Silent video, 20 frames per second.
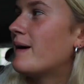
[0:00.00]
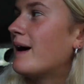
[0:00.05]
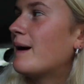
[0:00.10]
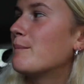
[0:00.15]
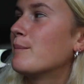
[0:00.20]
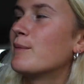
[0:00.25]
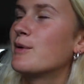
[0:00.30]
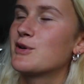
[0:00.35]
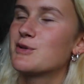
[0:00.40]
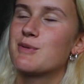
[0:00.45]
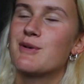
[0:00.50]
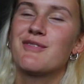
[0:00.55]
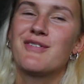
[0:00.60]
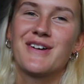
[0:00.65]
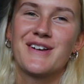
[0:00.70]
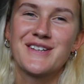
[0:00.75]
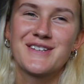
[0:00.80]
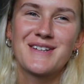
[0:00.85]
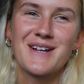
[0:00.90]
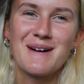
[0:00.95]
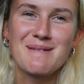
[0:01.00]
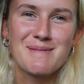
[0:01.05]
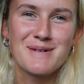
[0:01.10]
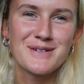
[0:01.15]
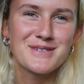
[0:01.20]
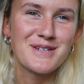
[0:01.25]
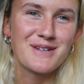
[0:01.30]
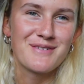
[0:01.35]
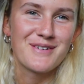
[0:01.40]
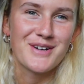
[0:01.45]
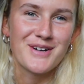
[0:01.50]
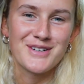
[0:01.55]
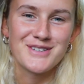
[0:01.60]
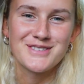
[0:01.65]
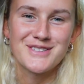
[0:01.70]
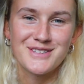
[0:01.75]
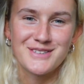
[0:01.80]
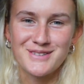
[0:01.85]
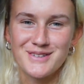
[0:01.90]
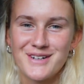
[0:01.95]
I much prefer Starbucks over
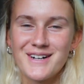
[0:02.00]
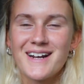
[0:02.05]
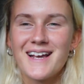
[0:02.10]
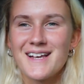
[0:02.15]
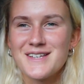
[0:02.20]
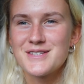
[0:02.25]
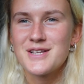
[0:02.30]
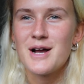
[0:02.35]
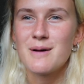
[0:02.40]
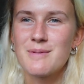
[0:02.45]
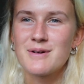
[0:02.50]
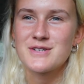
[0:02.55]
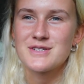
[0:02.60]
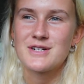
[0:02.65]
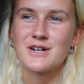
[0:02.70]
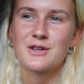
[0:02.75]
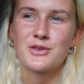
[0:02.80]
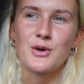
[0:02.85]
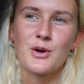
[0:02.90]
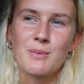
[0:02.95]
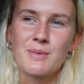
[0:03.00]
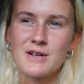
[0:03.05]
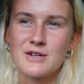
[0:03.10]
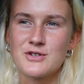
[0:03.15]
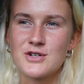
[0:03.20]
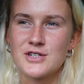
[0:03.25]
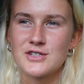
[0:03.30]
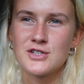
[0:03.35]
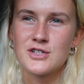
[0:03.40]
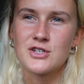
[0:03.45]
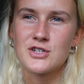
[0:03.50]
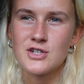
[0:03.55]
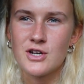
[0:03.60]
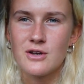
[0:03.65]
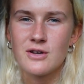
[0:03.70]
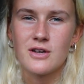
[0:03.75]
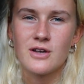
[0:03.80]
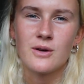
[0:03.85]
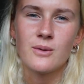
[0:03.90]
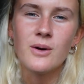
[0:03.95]
Costa, so we're going to get Starbucks, and I thought it'd be interesting to show
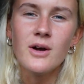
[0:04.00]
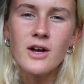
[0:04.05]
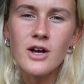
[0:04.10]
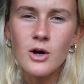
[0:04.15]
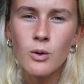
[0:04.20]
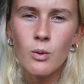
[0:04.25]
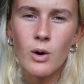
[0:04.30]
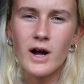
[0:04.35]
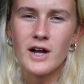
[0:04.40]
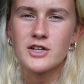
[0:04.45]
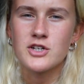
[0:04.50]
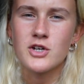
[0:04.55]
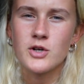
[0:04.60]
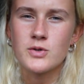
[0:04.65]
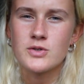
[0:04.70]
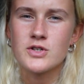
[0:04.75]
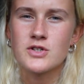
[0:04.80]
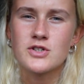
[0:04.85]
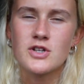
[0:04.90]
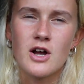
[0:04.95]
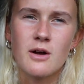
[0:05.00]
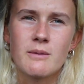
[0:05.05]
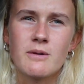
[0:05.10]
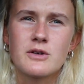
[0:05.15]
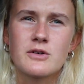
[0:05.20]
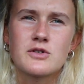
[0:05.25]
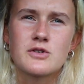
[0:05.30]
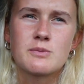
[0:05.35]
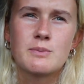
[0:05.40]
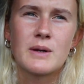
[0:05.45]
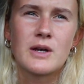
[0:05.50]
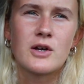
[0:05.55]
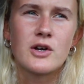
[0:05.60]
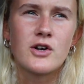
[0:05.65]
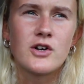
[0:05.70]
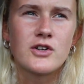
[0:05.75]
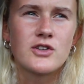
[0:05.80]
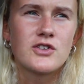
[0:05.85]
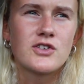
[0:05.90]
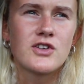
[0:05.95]
you what I choose at Starbucks
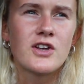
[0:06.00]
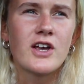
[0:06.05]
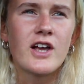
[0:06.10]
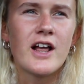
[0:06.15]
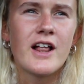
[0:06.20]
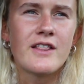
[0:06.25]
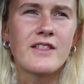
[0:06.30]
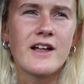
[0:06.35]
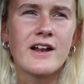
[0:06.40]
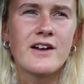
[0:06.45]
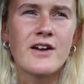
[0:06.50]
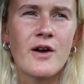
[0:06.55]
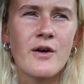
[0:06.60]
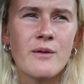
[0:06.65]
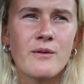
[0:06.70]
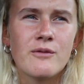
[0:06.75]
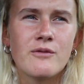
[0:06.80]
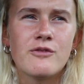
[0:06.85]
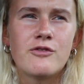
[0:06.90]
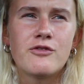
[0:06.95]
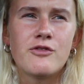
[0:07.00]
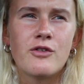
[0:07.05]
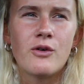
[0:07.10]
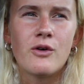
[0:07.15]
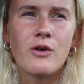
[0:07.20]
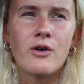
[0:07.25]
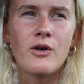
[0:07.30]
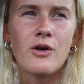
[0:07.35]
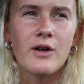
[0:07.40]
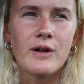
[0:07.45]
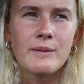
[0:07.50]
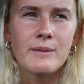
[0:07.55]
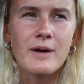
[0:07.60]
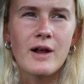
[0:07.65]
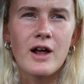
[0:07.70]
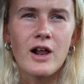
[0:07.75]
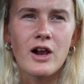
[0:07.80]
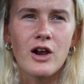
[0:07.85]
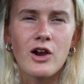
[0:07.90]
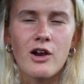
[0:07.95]
because they're known for
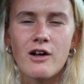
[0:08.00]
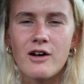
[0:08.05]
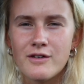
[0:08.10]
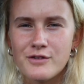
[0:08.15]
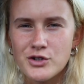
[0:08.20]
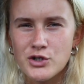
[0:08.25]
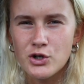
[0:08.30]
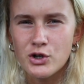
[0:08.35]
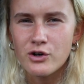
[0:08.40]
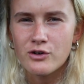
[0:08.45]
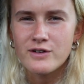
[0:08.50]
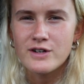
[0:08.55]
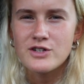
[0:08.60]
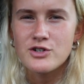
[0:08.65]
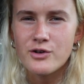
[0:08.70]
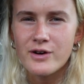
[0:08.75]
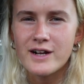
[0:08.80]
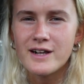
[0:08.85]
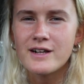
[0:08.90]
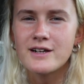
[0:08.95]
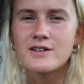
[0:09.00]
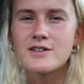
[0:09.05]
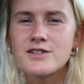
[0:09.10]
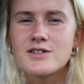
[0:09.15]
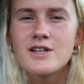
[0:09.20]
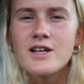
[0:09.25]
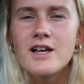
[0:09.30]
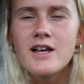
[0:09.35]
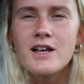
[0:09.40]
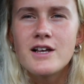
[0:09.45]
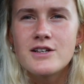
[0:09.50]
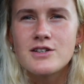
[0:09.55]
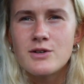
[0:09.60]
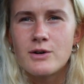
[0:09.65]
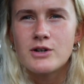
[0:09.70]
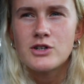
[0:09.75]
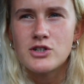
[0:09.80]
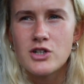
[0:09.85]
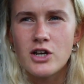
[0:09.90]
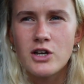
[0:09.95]
a lot of sugary drinks. So
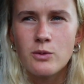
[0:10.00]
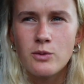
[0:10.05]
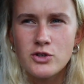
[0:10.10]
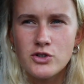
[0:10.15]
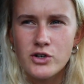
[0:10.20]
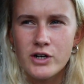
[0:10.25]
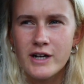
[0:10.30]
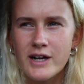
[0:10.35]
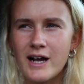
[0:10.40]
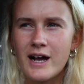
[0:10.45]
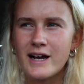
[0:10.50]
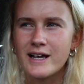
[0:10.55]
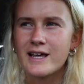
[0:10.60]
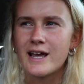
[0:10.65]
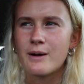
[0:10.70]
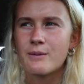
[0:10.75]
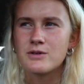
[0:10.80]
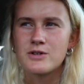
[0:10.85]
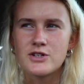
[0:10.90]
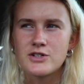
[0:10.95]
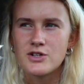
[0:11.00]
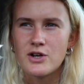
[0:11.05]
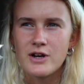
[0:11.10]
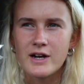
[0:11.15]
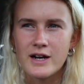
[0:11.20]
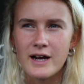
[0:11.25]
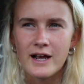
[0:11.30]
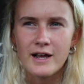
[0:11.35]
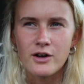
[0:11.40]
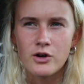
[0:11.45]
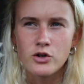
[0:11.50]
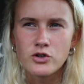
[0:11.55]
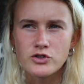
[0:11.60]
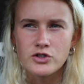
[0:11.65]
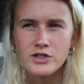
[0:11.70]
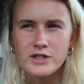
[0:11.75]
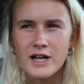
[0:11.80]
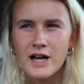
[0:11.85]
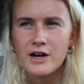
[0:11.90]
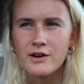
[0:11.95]
I'll show you what drink I get, which is only like
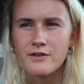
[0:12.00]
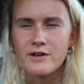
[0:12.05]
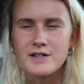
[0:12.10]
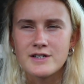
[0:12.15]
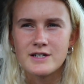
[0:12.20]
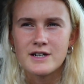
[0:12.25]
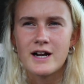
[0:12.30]
100 calories